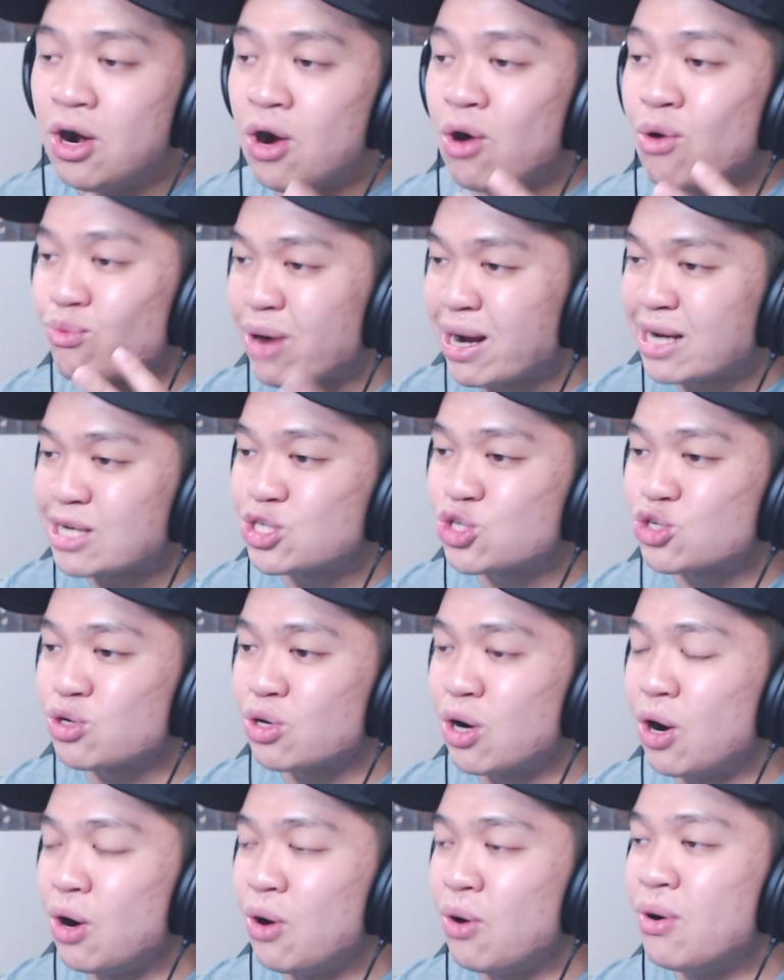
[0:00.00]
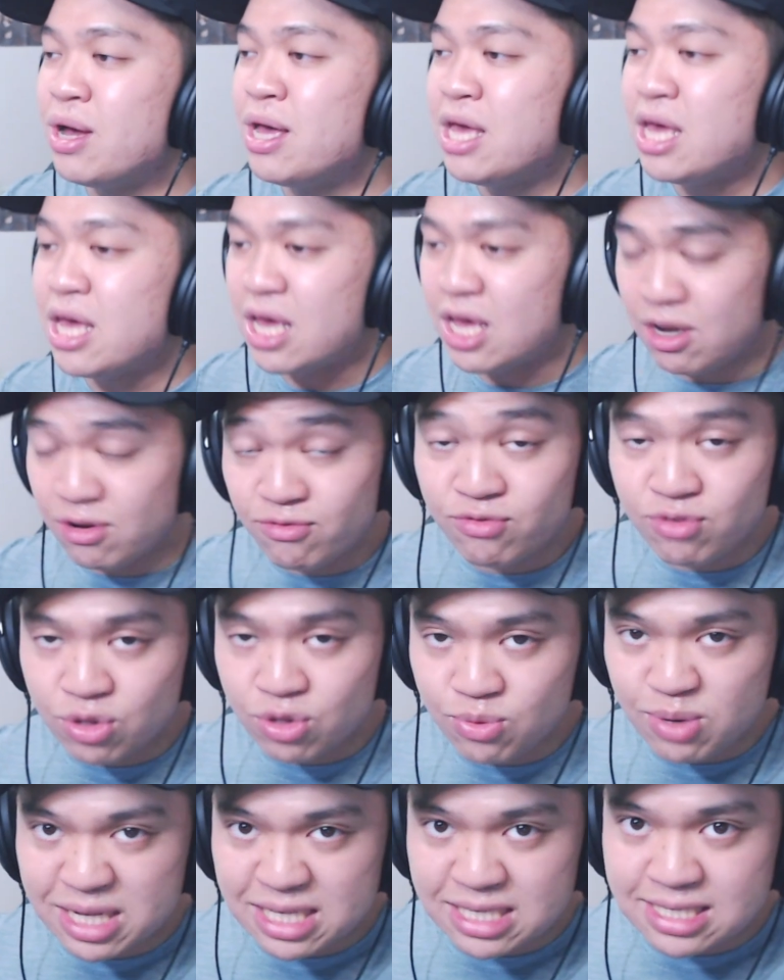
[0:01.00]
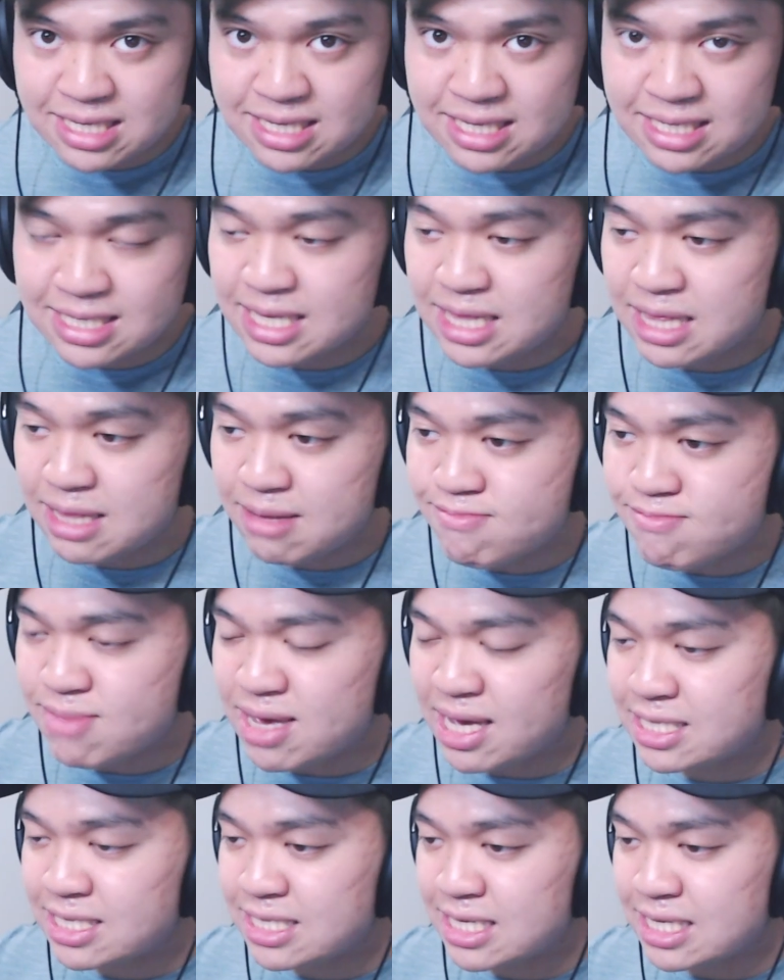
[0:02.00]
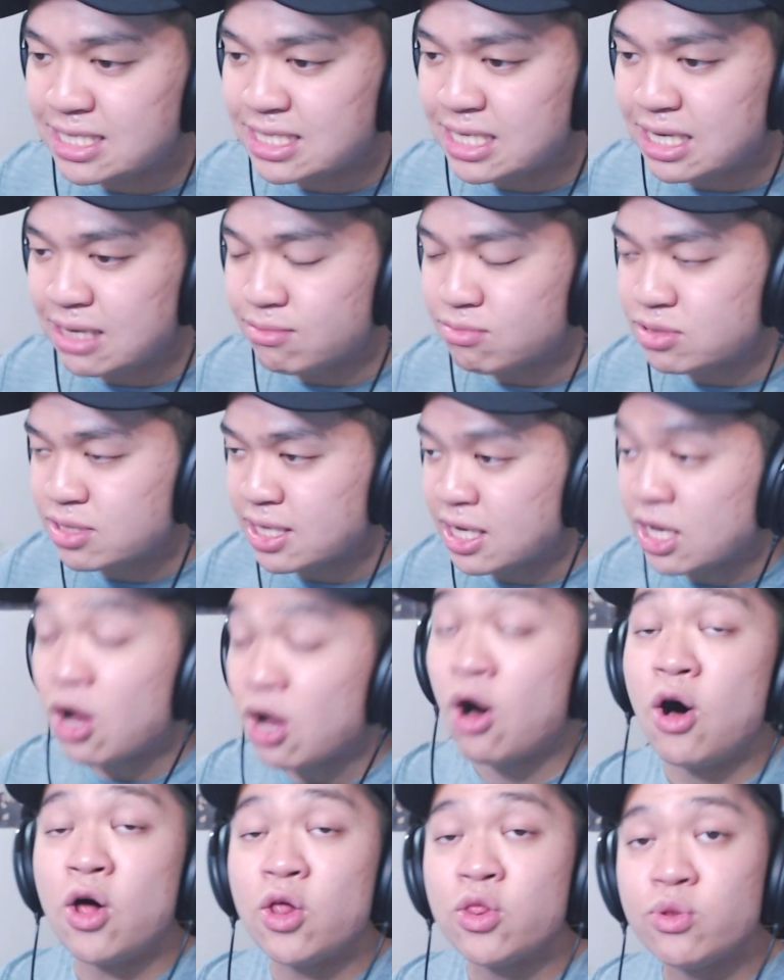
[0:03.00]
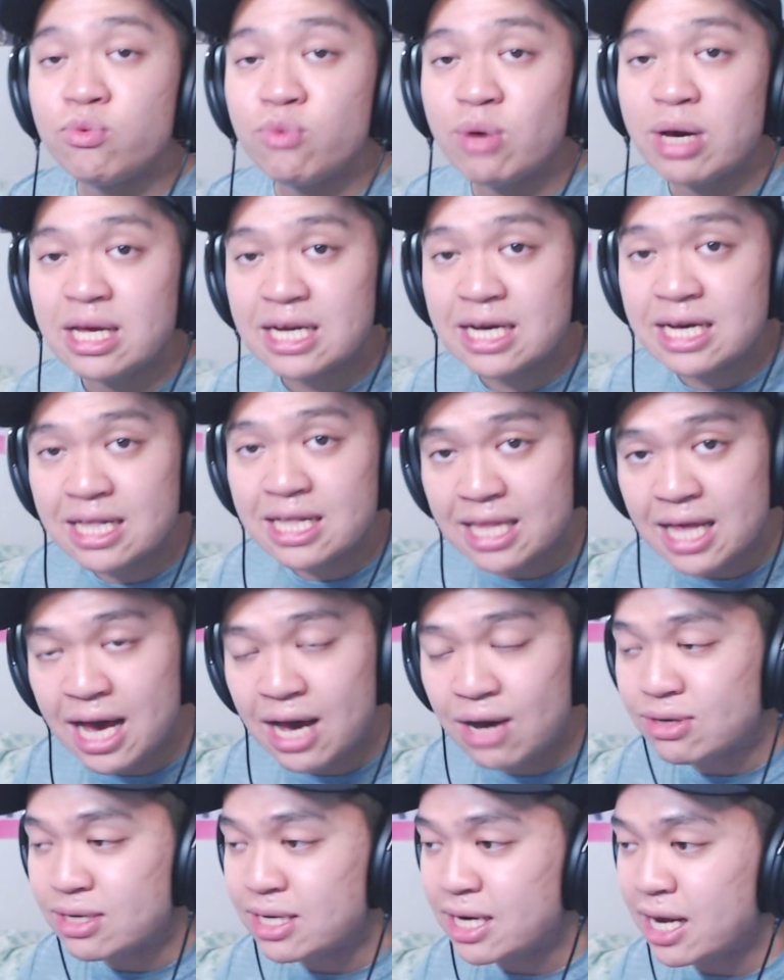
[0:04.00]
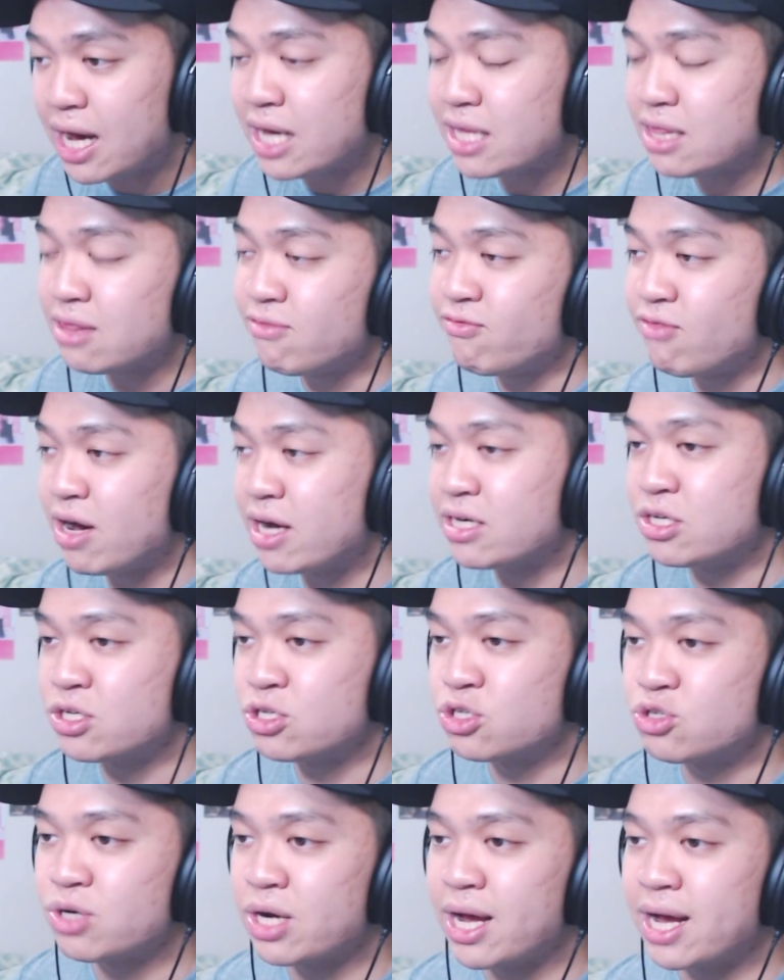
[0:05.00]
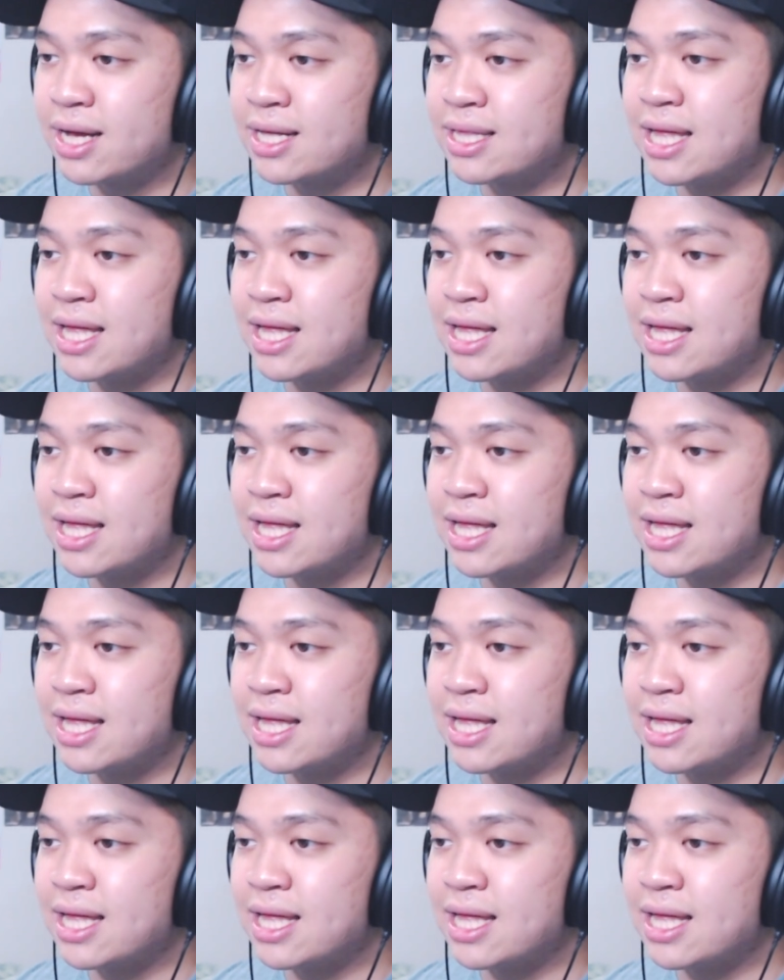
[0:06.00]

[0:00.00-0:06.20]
retro influences in the mix, it seems like, all the way to Cloud Nine, the final track,